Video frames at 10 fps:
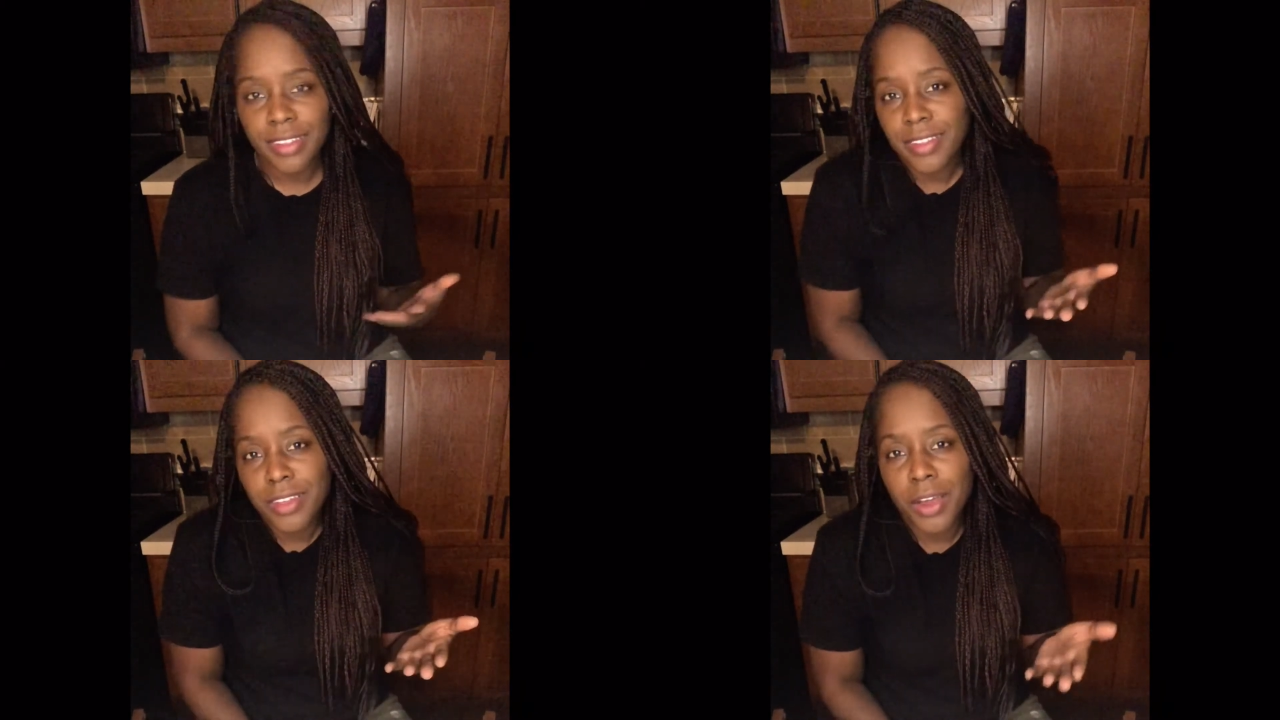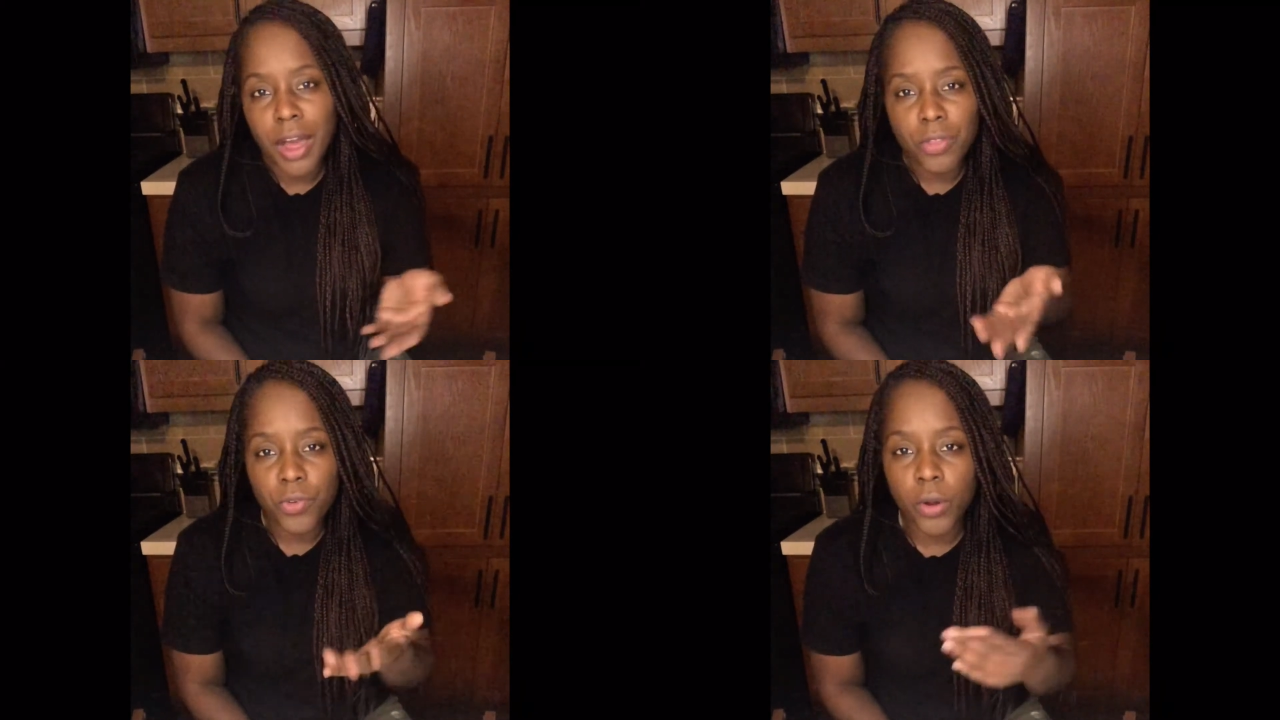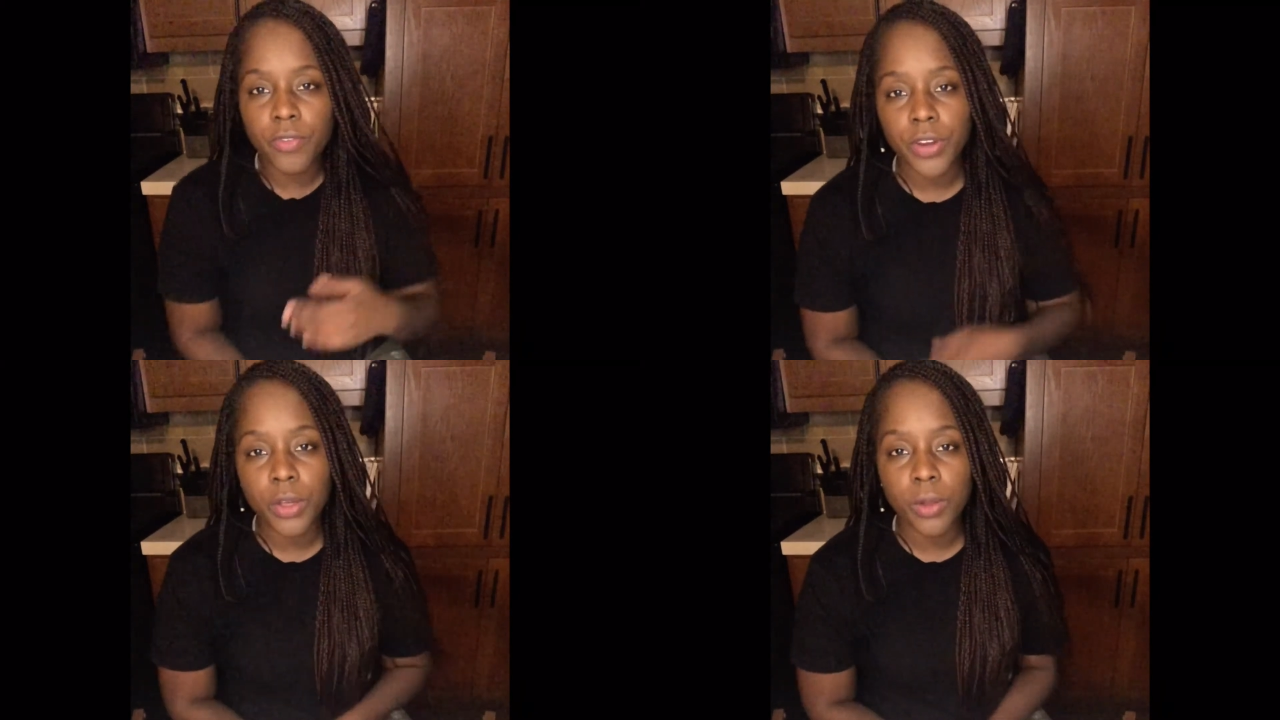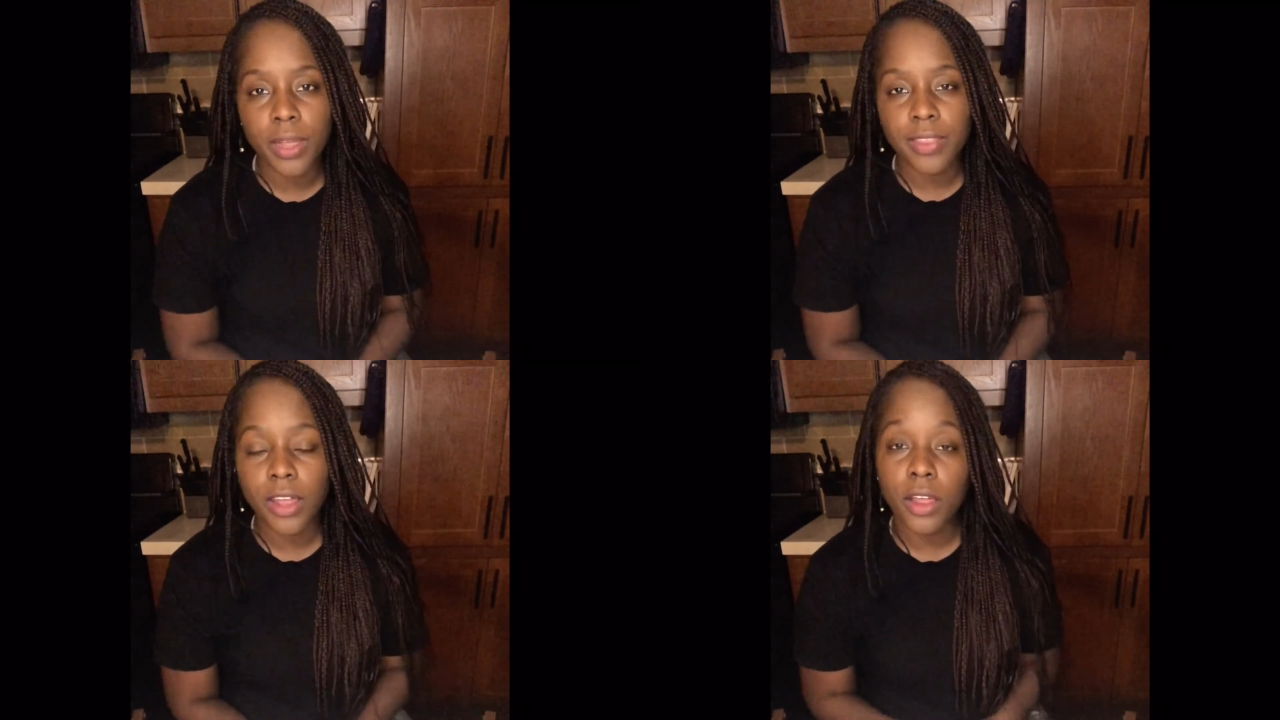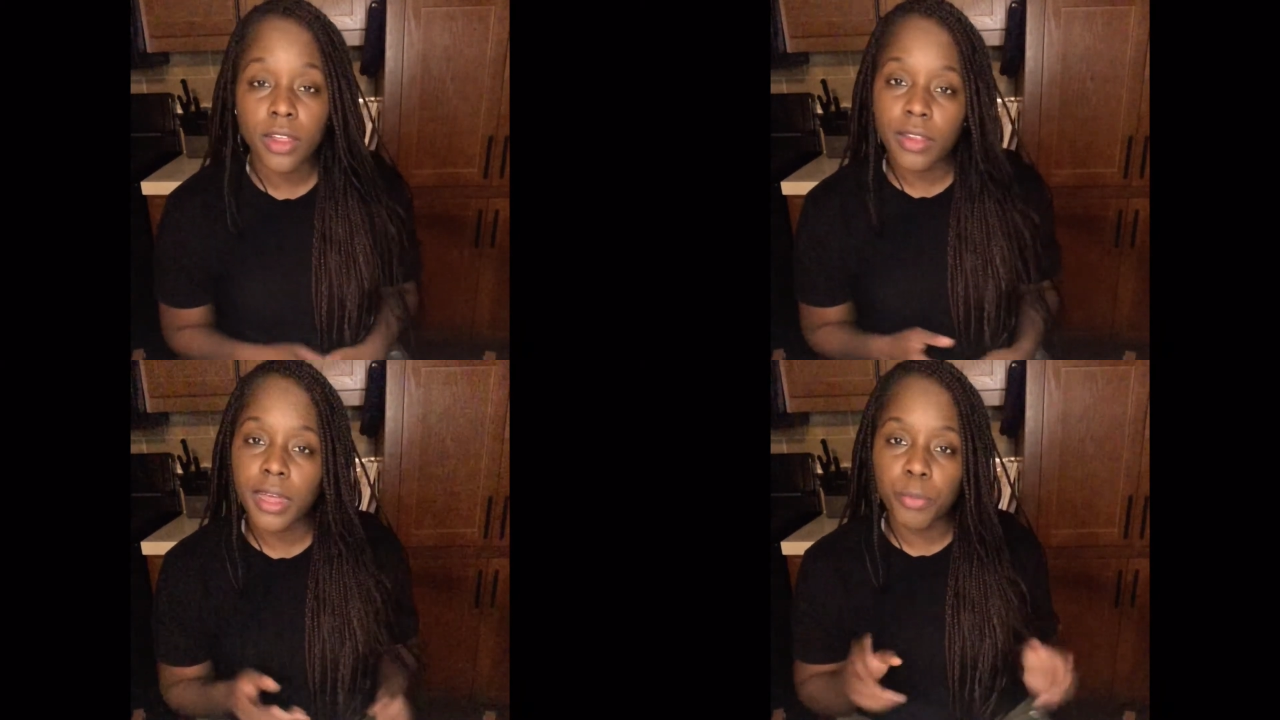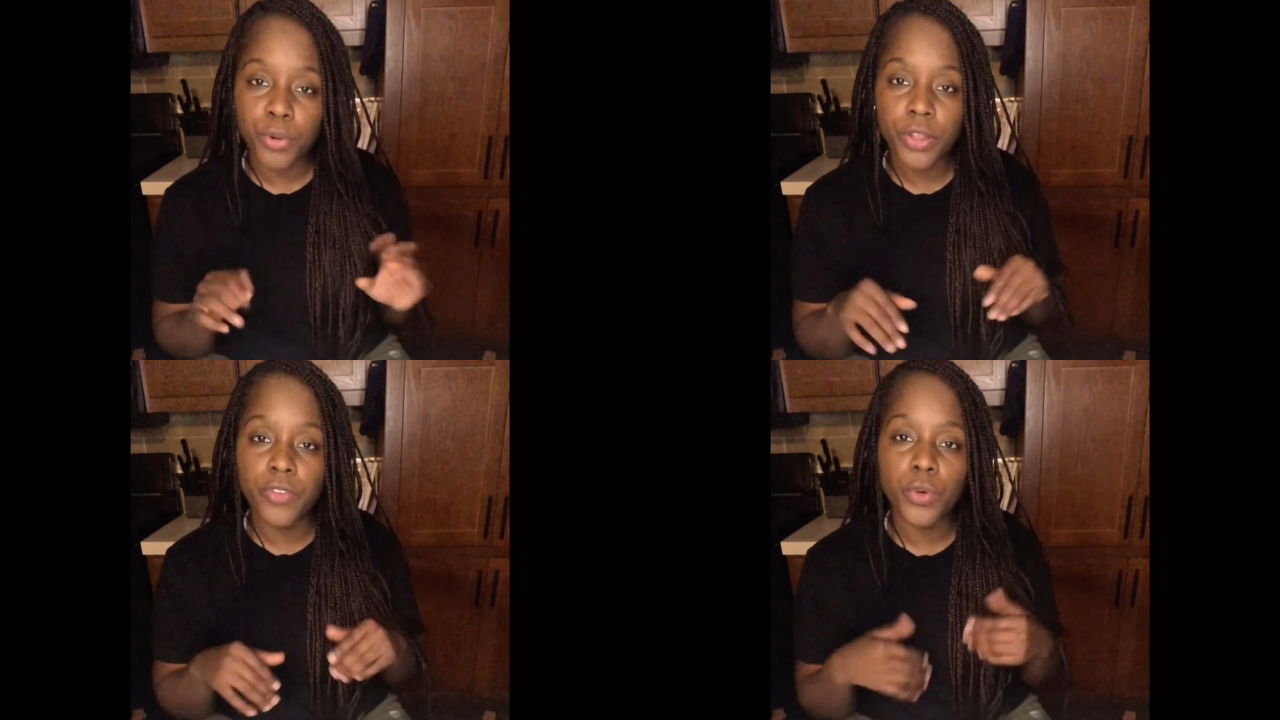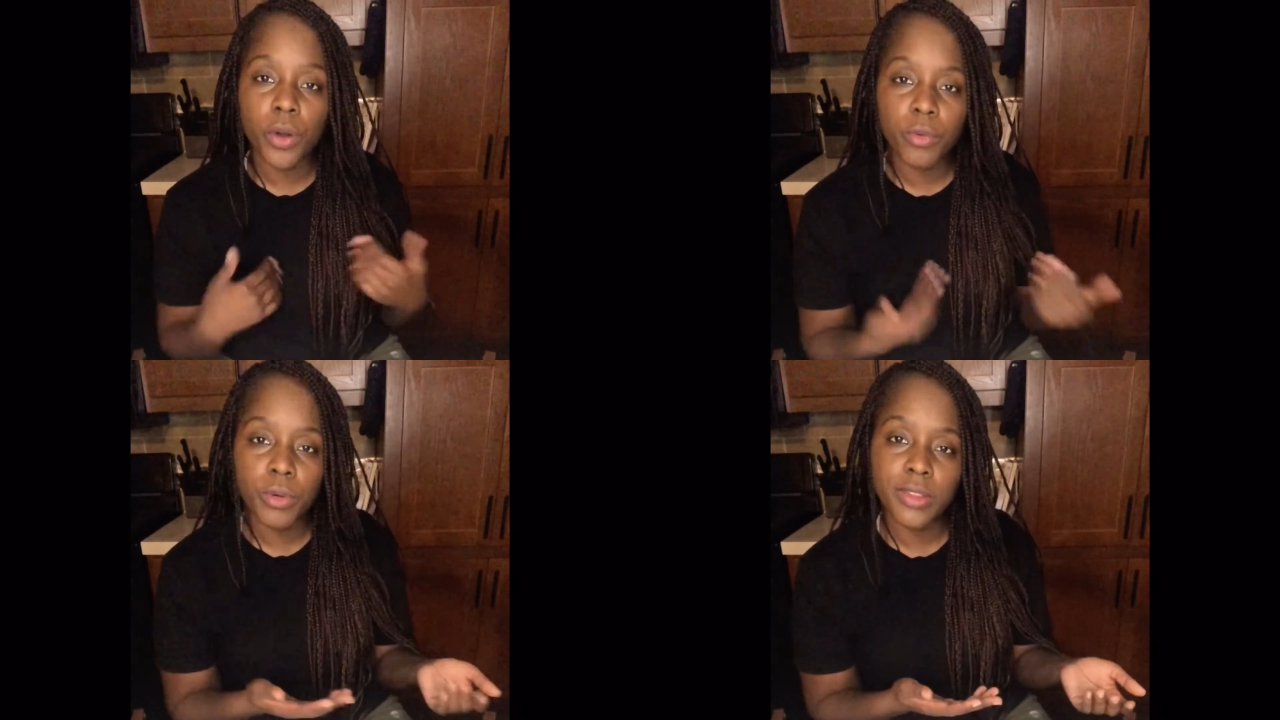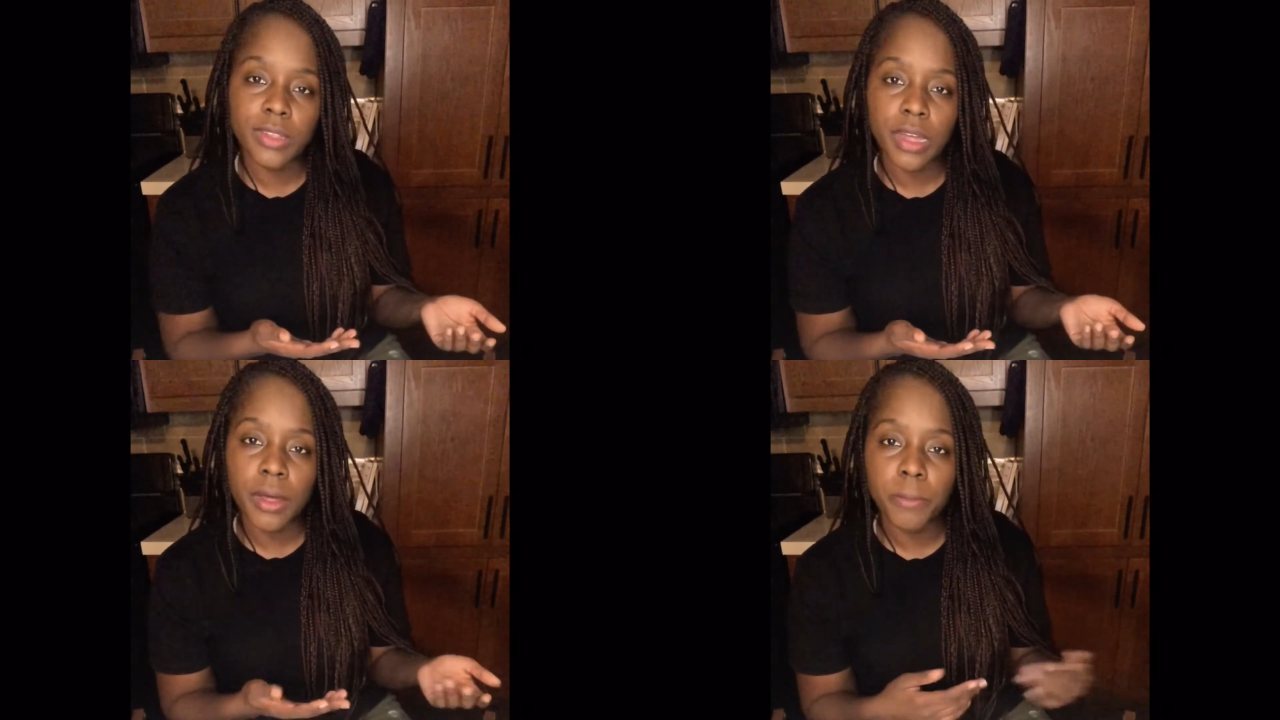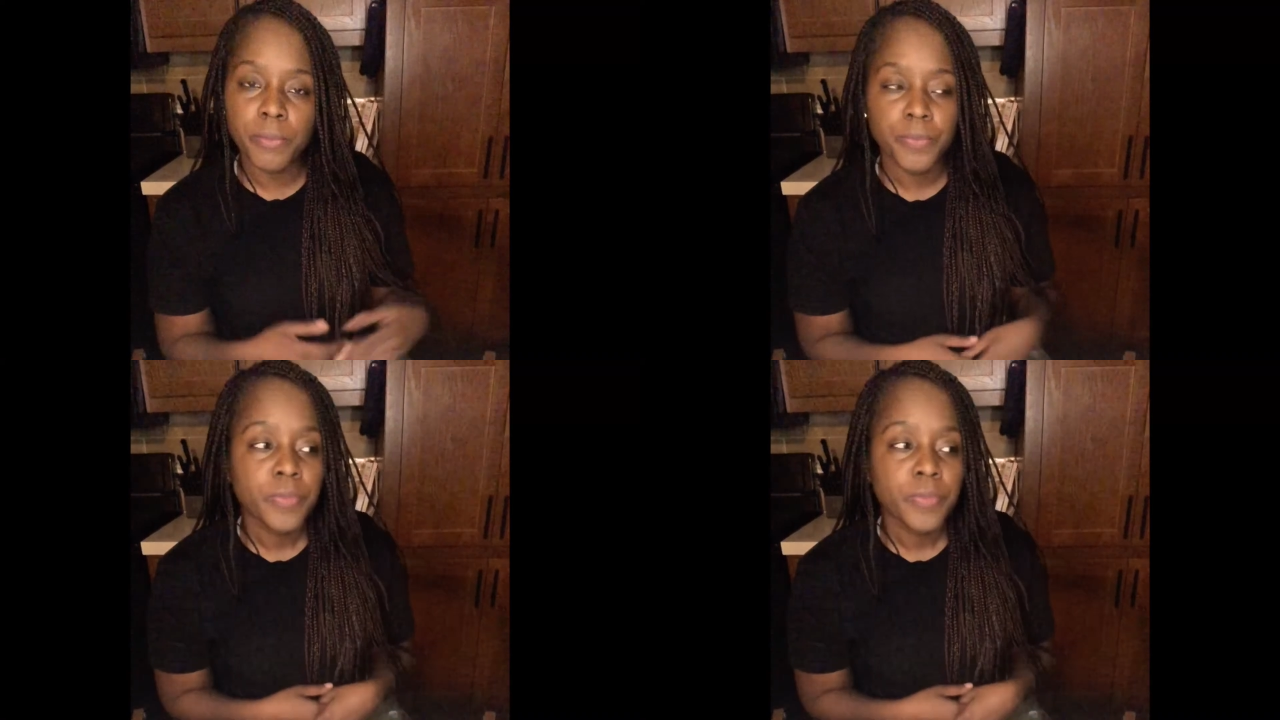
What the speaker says: I'll throw a video like that, like a preview of what's to come,